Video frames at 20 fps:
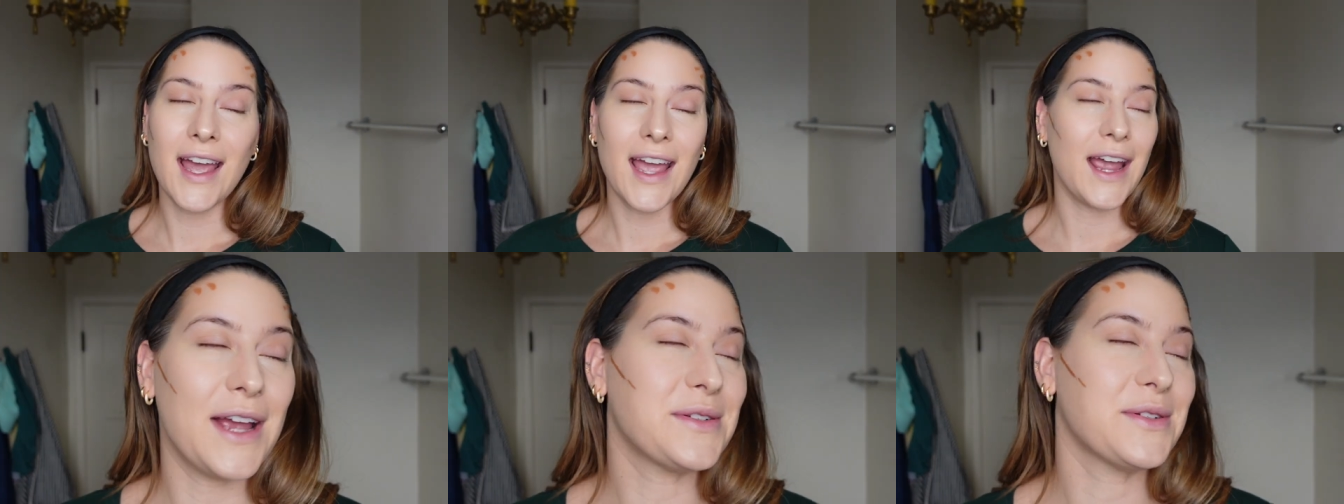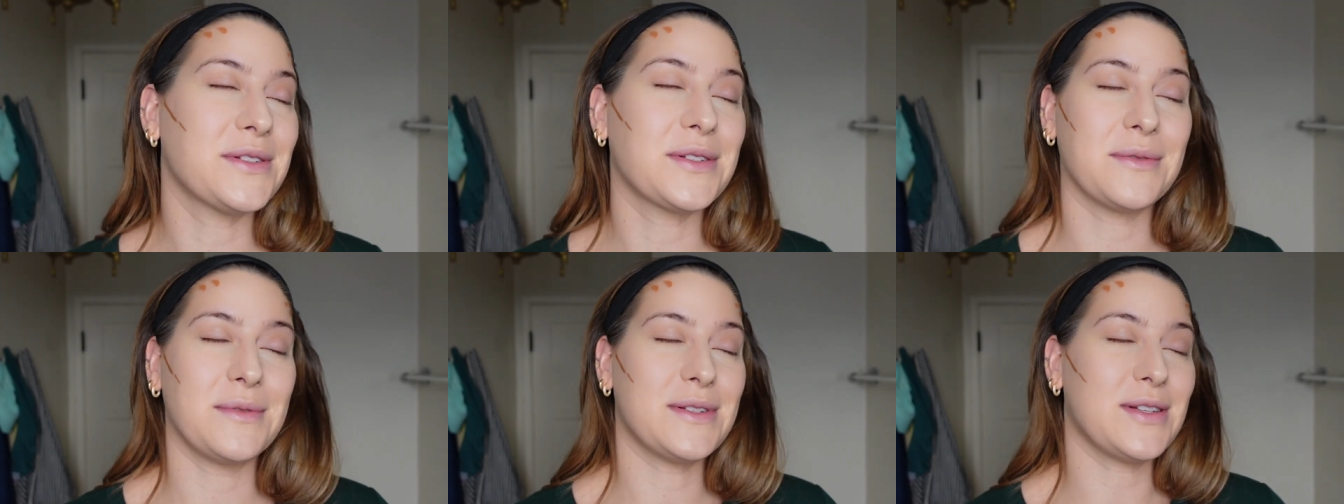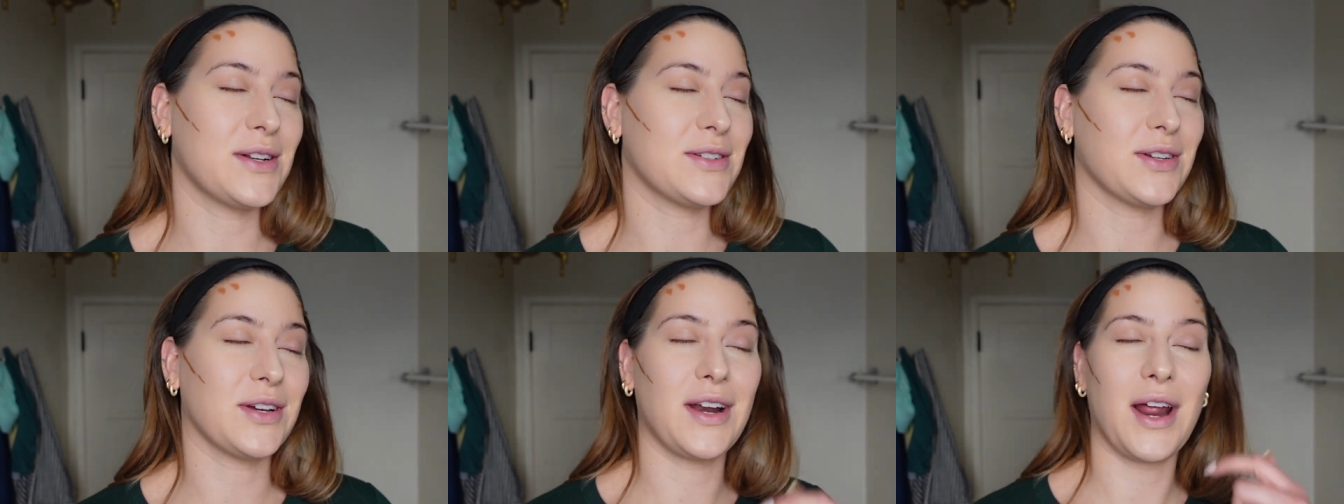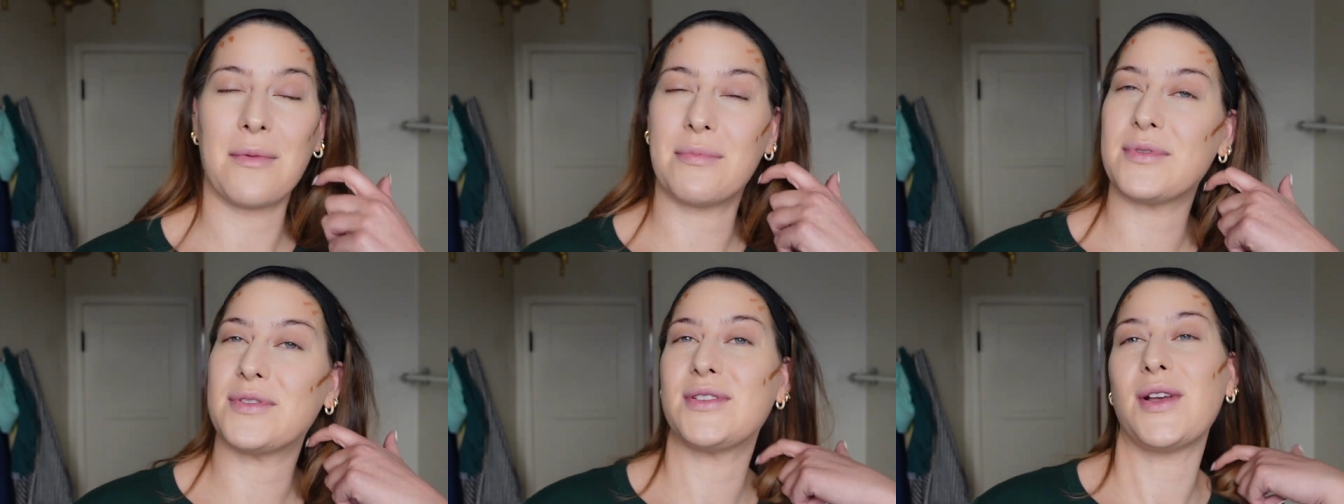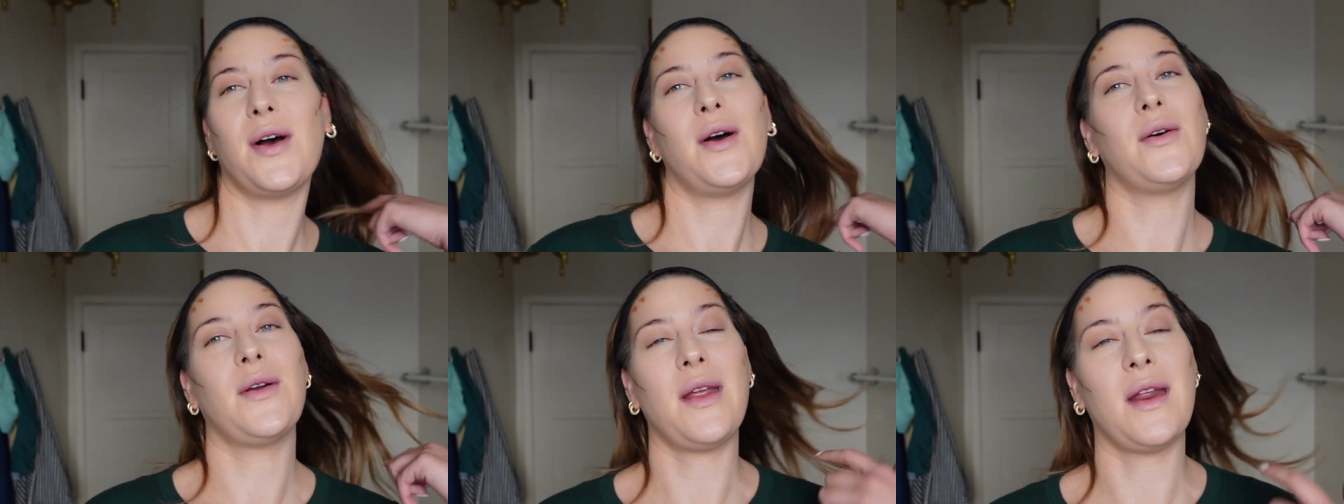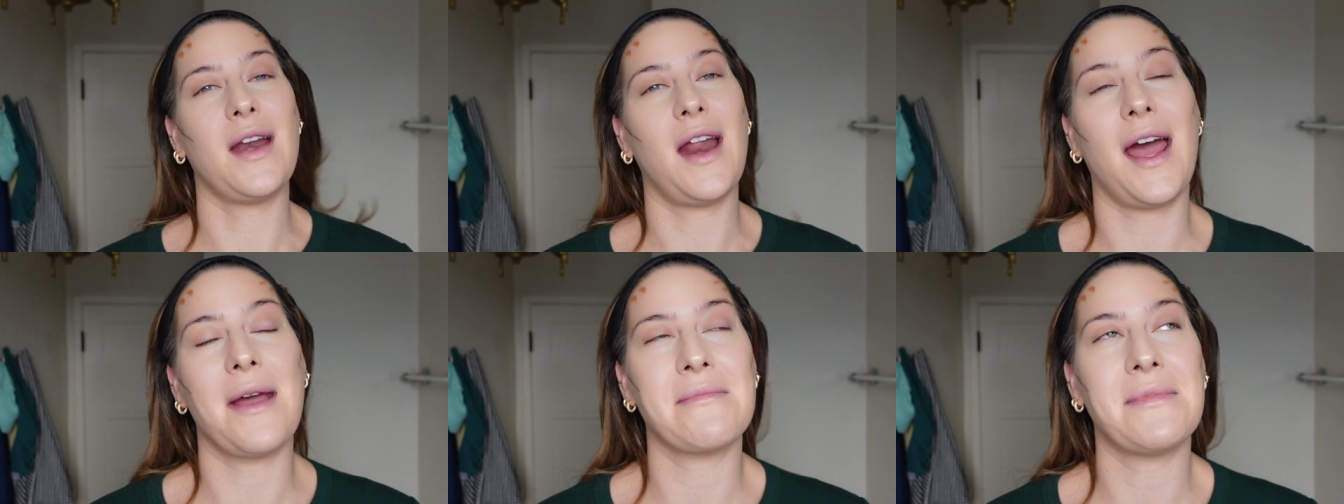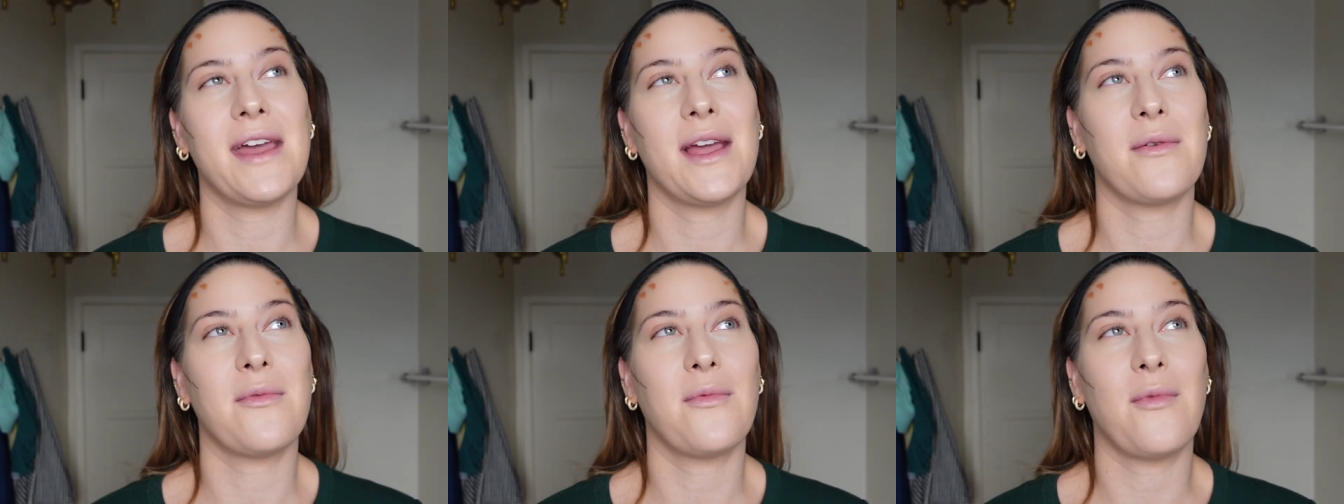It's just gonna be such a good episode, and I'm
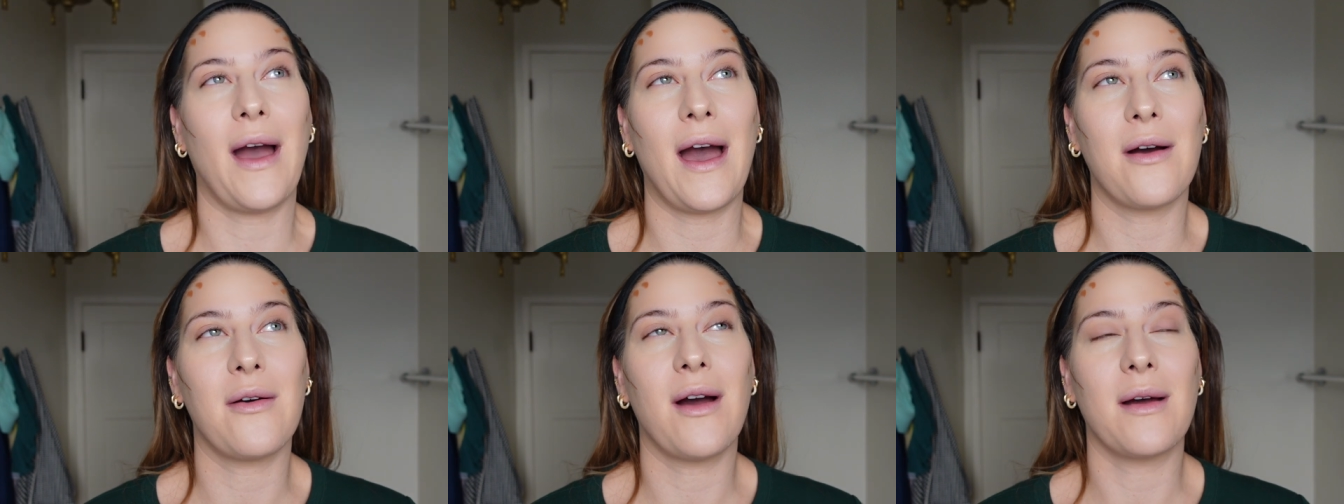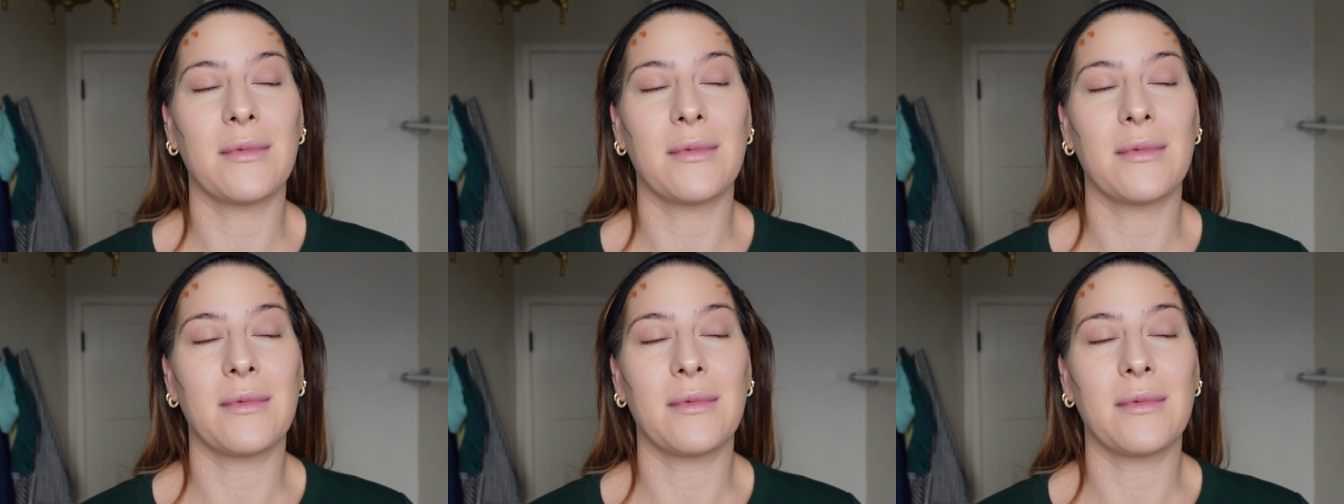like, wow,